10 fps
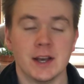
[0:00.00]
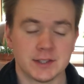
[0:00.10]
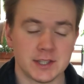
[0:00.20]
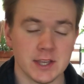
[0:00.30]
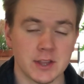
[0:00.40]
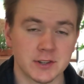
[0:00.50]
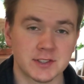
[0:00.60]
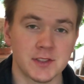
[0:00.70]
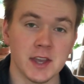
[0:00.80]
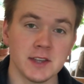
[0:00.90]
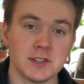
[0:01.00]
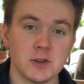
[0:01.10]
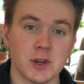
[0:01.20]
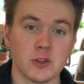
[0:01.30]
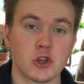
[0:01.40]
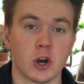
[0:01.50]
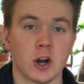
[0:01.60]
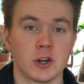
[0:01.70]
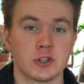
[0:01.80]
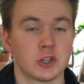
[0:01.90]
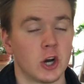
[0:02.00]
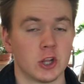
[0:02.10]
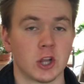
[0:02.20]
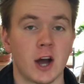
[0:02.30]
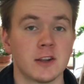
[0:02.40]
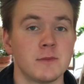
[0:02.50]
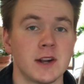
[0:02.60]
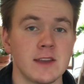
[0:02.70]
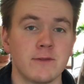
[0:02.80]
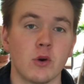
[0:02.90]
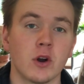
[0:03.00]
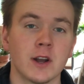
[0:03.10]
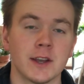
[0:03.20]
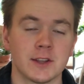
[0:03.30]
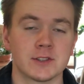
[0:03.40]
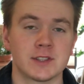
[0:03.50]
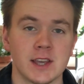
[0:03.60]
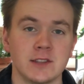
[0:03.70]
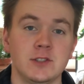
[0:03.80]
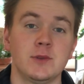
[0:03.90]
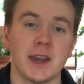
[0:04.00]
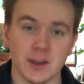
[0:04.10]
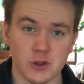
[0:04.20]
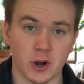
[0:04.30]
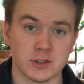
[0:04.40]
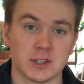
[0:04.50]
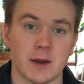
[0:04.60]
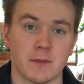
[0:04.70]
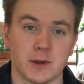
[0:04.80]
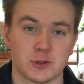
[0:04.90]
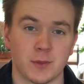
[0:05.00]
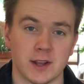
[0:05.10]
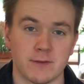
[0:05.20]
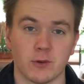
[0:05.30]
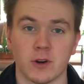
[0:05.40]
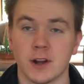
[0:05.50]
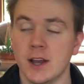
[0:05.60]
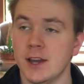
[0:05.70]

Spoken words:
See, there's things you can charge a lot of money for, and there's things you can't charge that much money for.